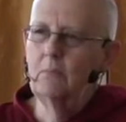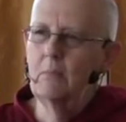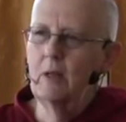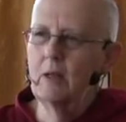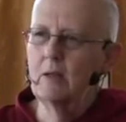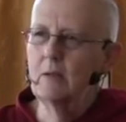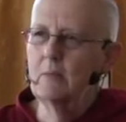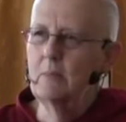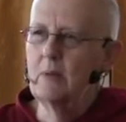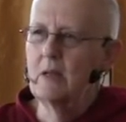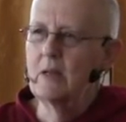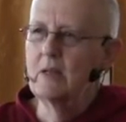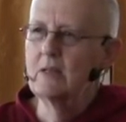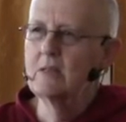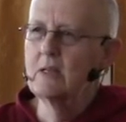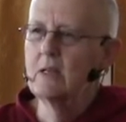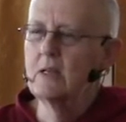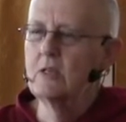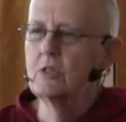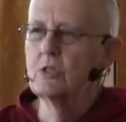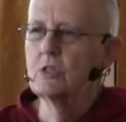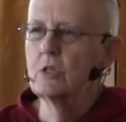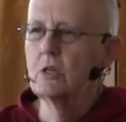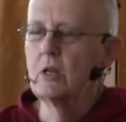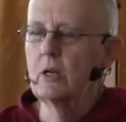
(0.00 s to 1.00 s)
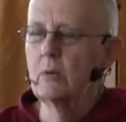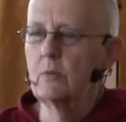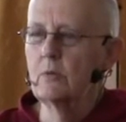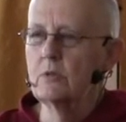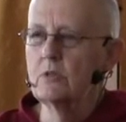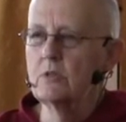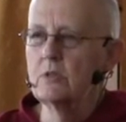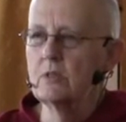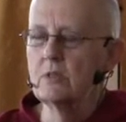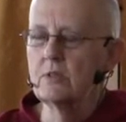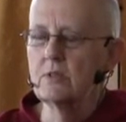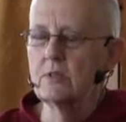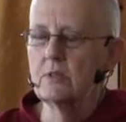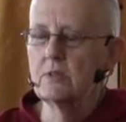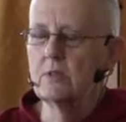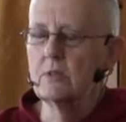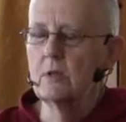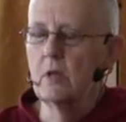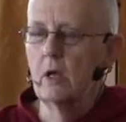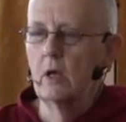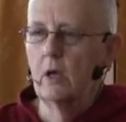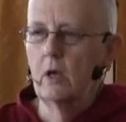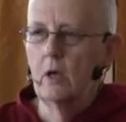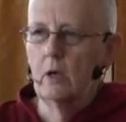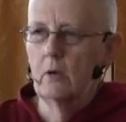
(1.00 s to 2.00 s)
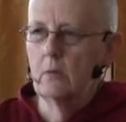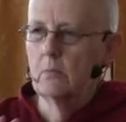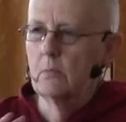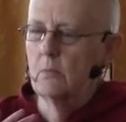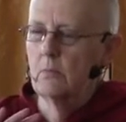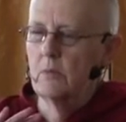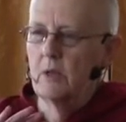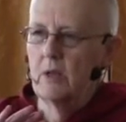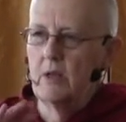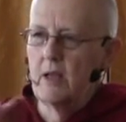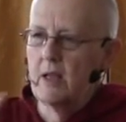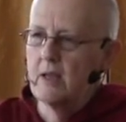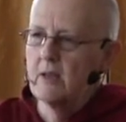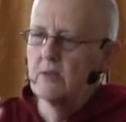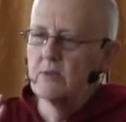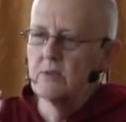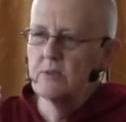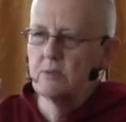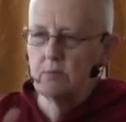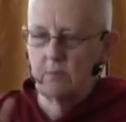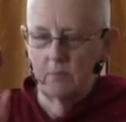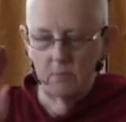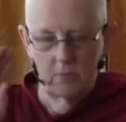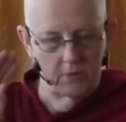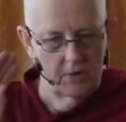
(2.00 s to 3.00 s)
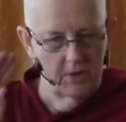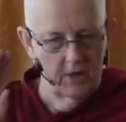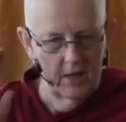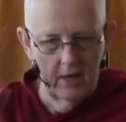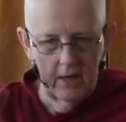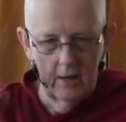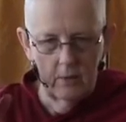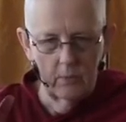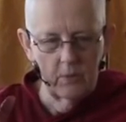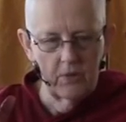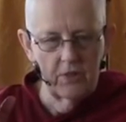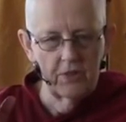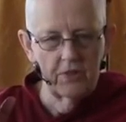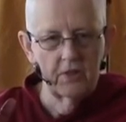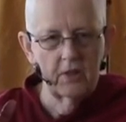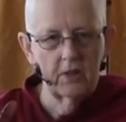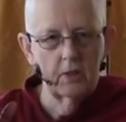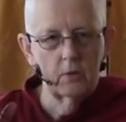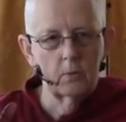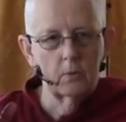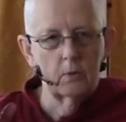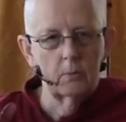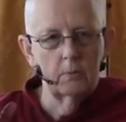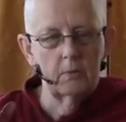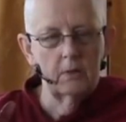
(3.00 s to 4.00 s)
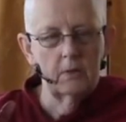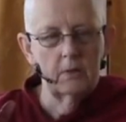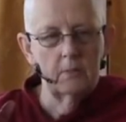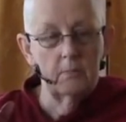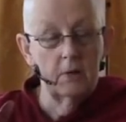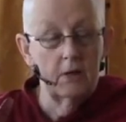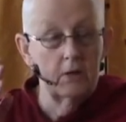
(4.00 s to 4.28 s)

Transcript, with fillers: meta-meditation. I would just, the next thing I would think would be,